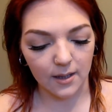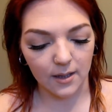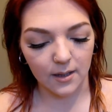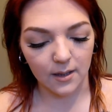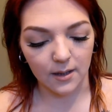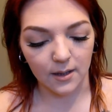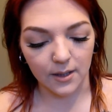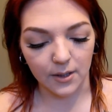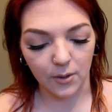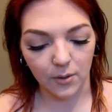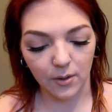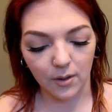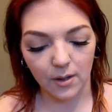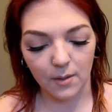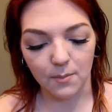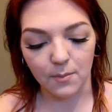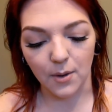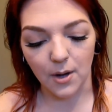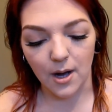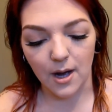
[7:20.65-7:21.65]
literally
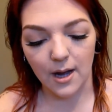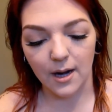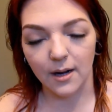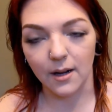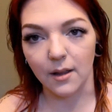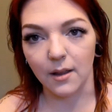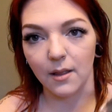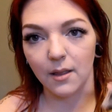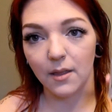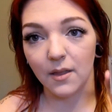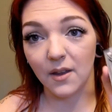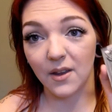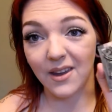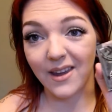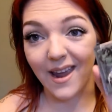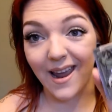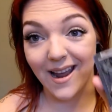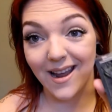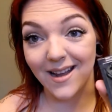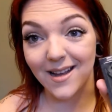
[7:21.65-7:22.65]
bought the
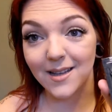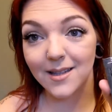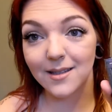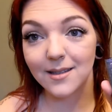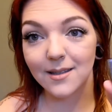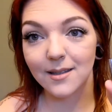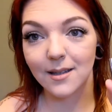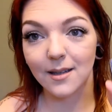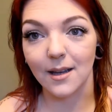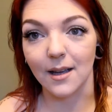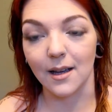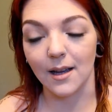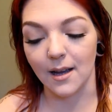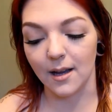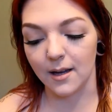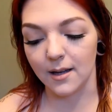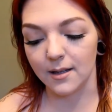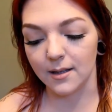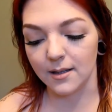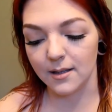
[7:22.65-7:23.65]
case
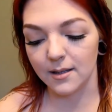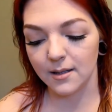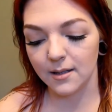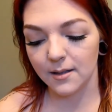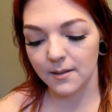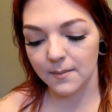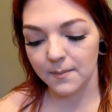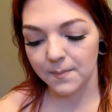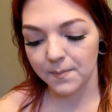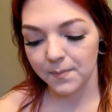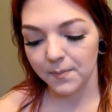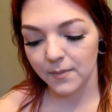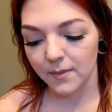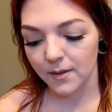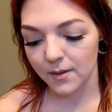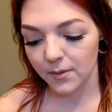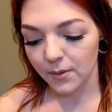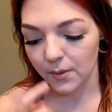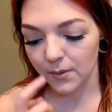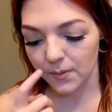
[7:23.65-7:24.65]
and
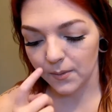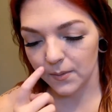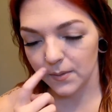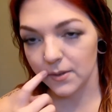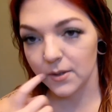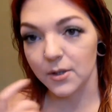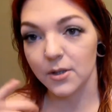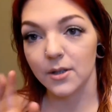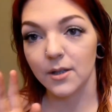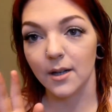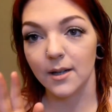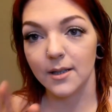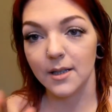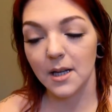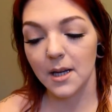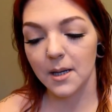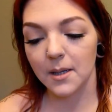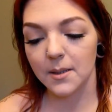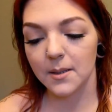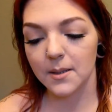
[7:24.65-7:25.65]
just got a
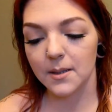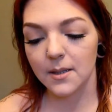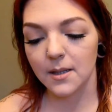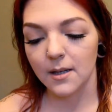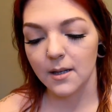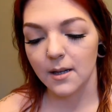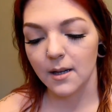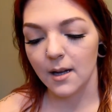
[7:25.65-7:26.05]
text.